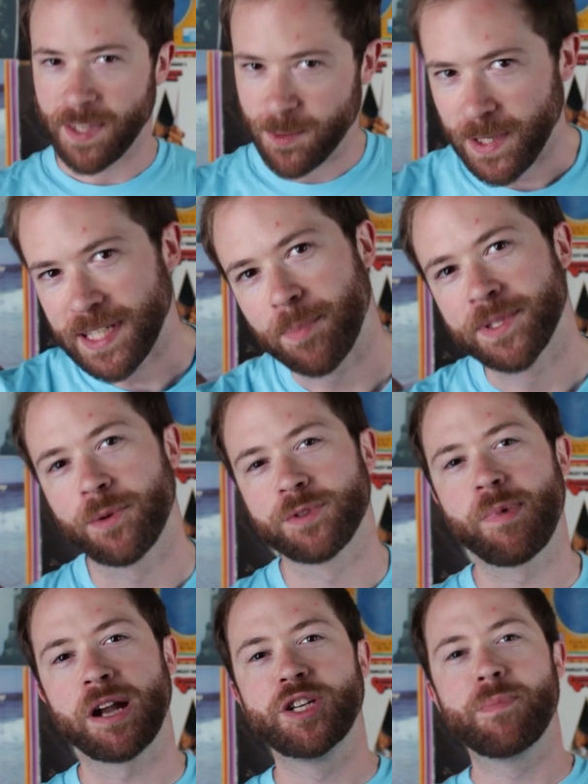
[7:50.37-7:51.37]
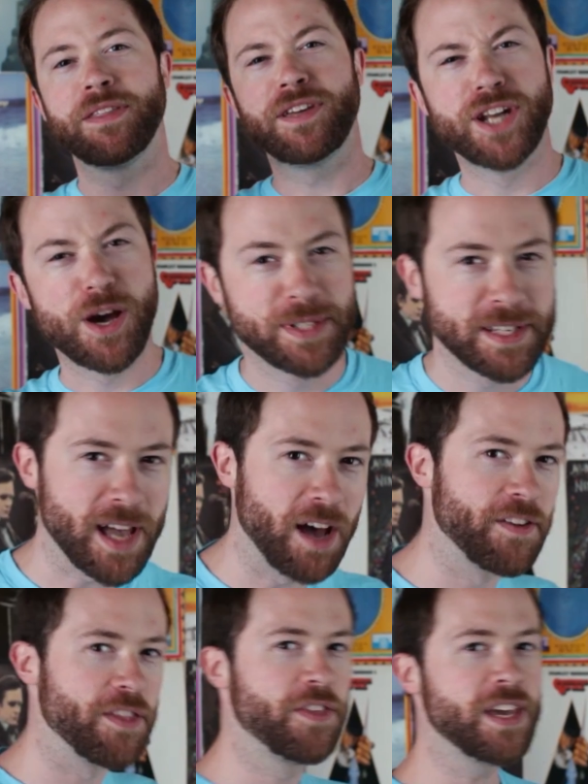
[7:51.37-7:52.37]
This week's episode was brought to you by the noses
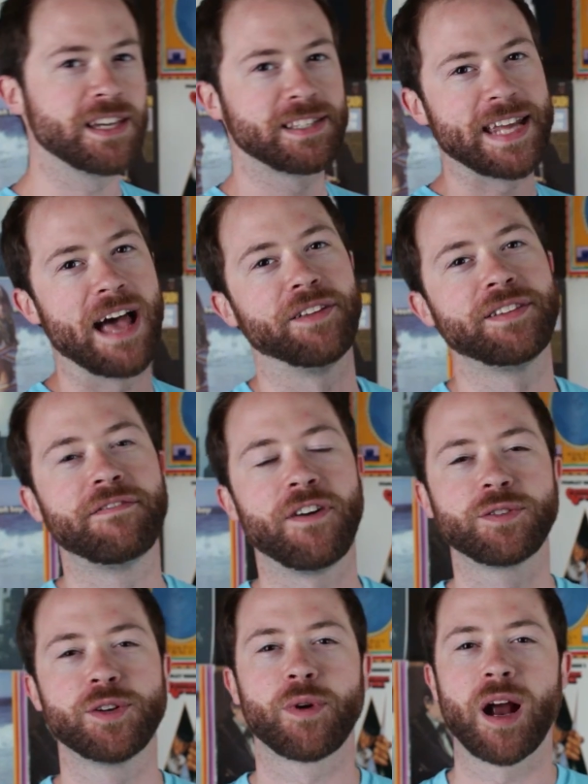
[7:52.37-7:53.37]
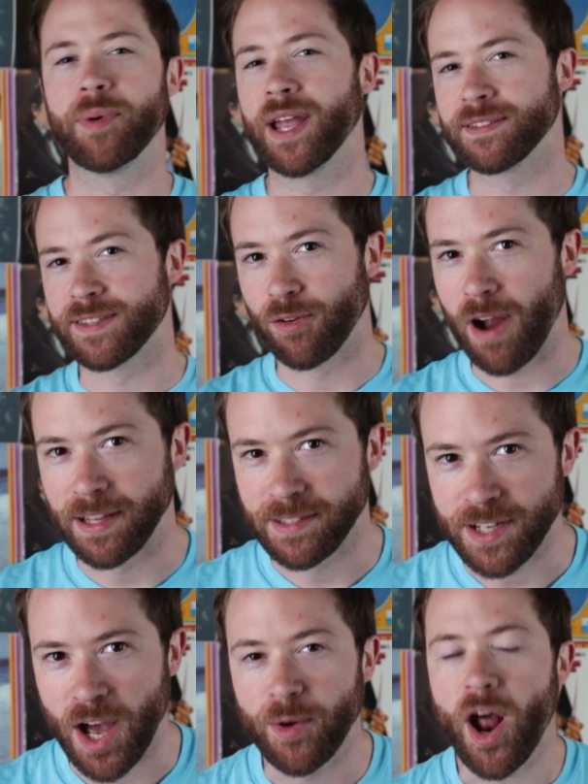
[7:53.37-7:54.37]
of these talented folks who were up against the
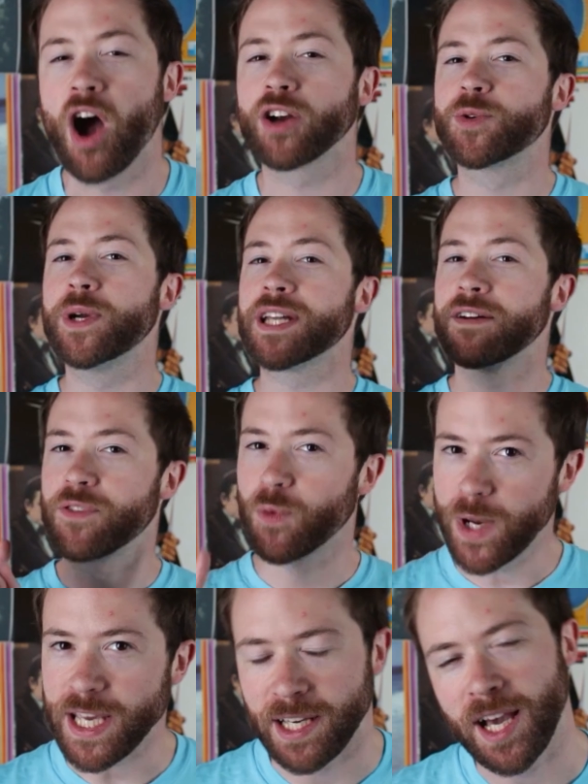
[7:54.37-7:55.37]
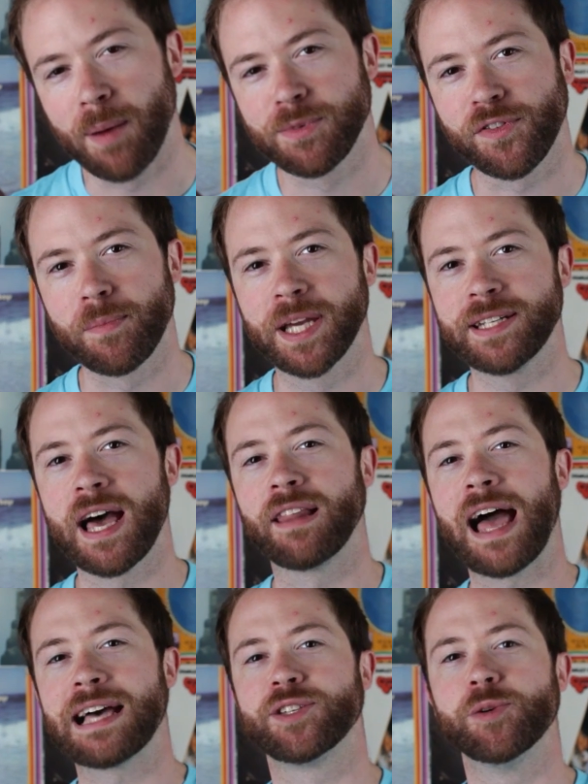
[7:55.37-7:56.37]
grindstone. Our tweet of the week comes from Cadell
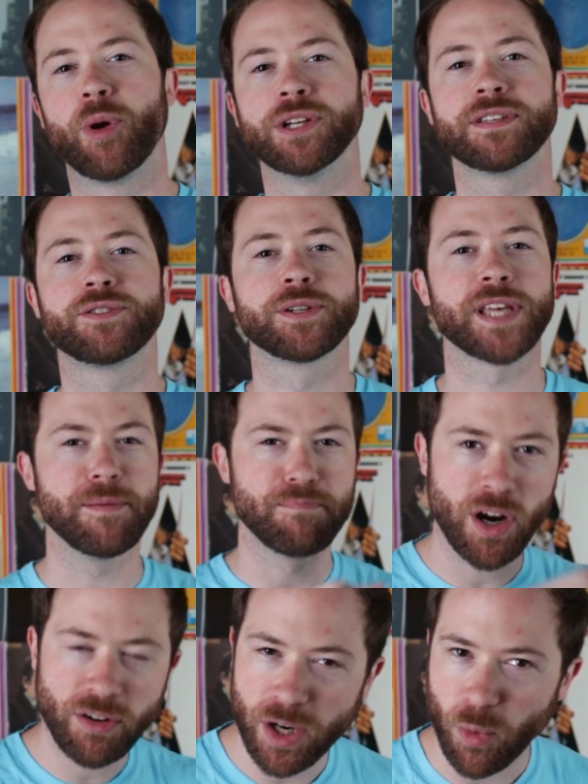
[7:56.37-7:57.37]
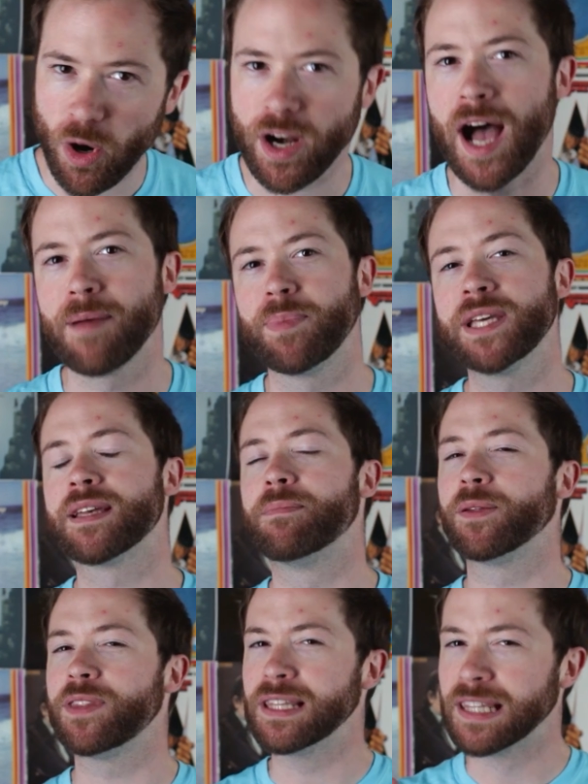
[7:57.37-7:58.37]
Last, who points us towards a Margaret Wertheim piece
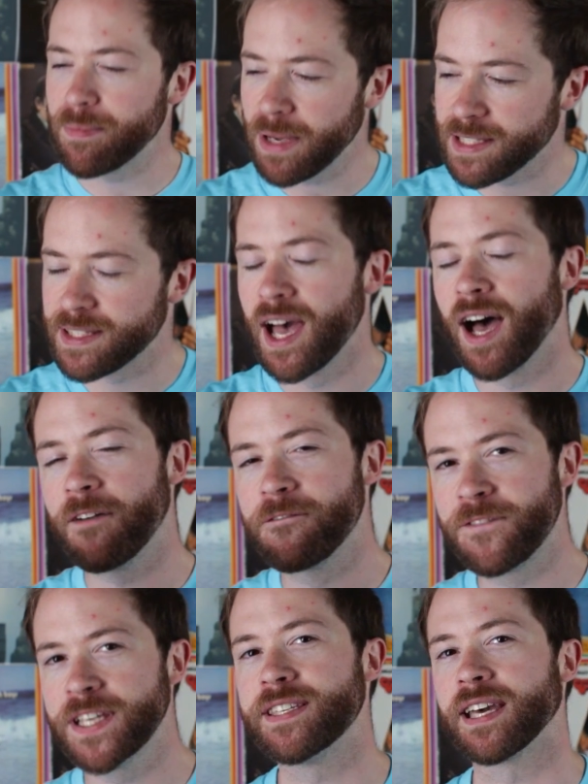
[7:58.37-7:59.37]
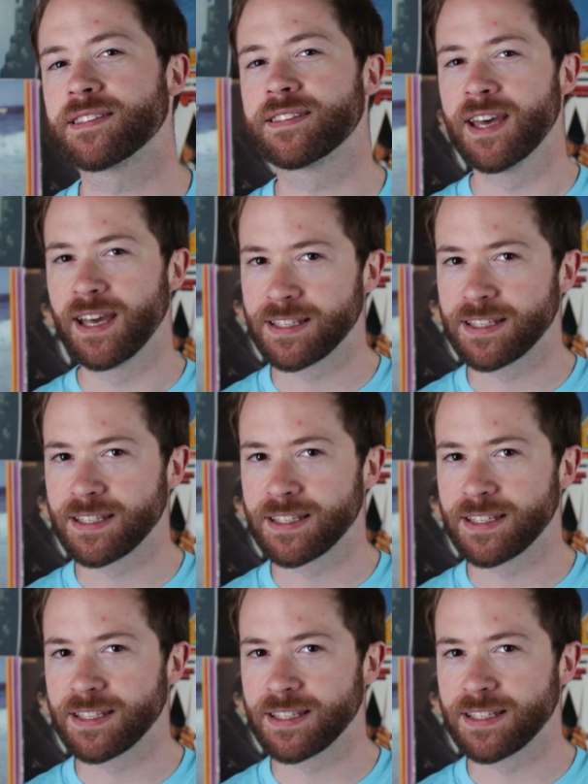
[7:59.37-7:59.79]
about the limits of physics.